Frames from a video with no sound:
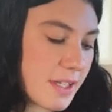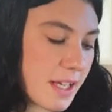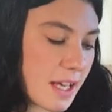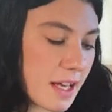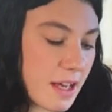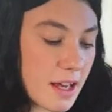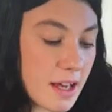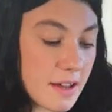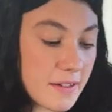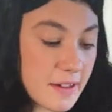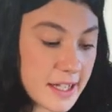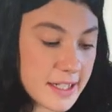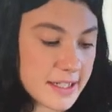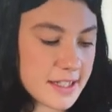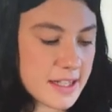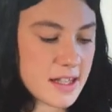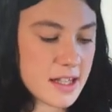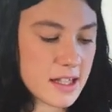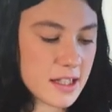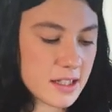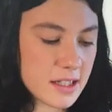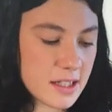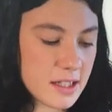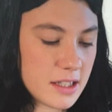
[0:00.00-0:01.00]
I like to
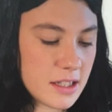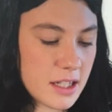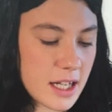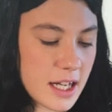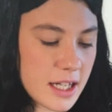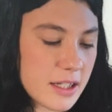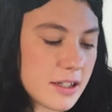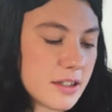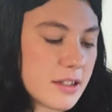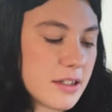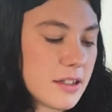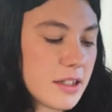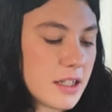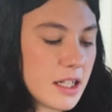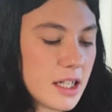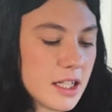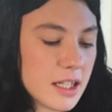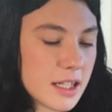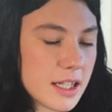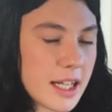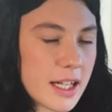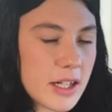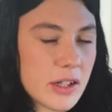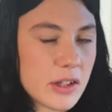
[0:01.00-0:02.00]
think that I could
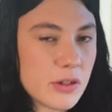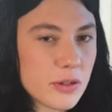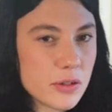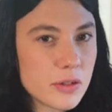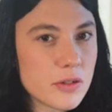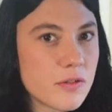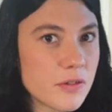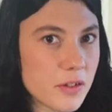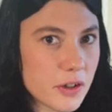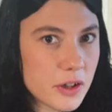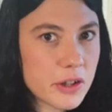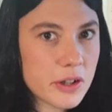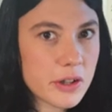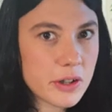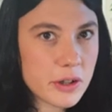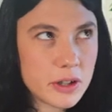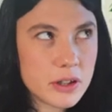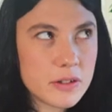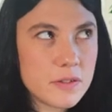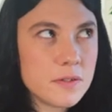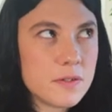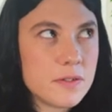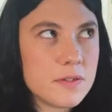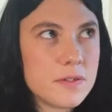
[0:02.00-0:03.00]
get a good photo
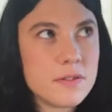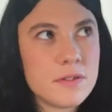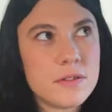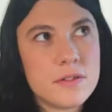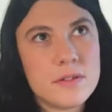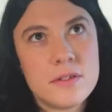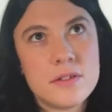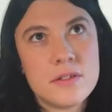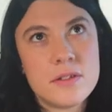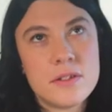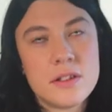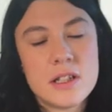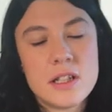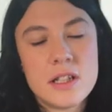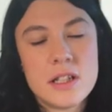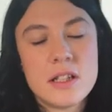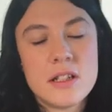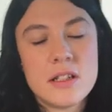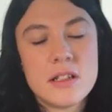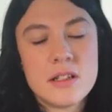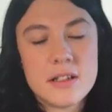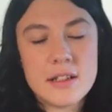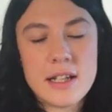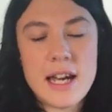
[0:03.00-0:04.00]
of
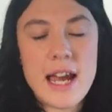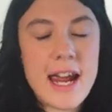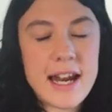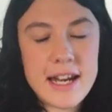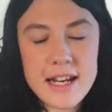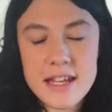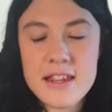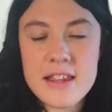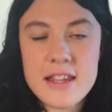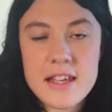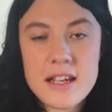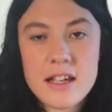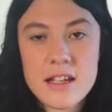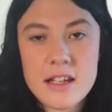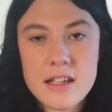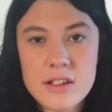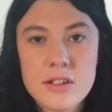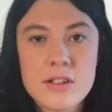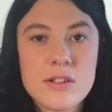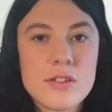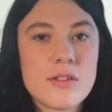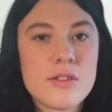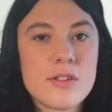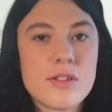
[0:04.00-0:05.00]

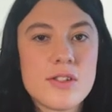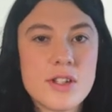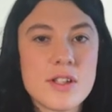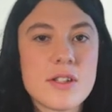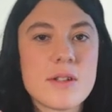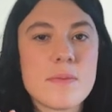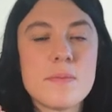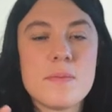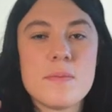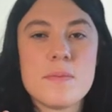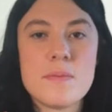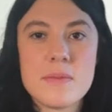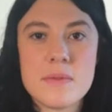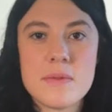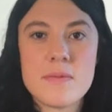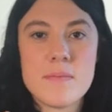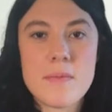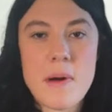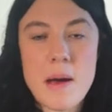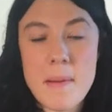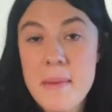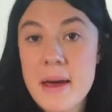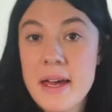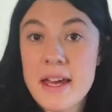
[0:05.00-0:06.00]
anything just
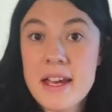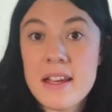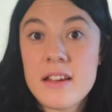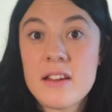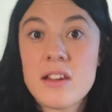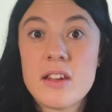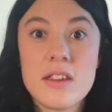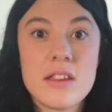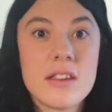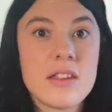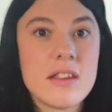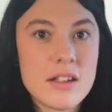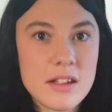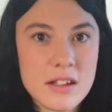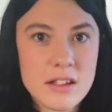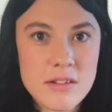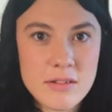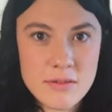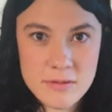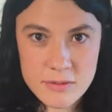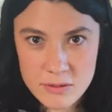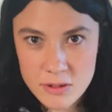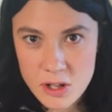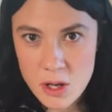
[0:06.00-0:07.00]
by making
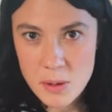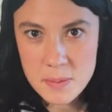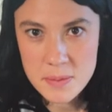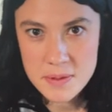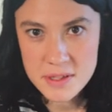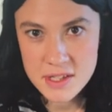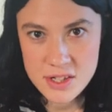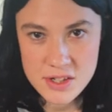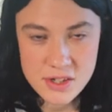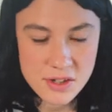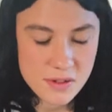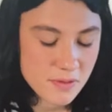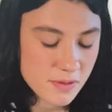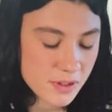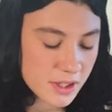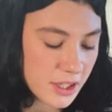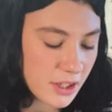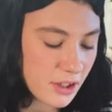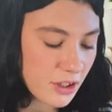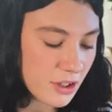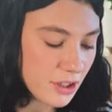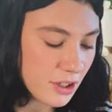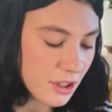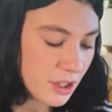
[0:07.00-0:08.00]
the composition really
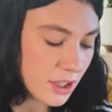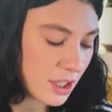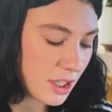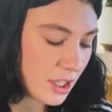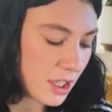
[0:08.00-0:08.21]
good.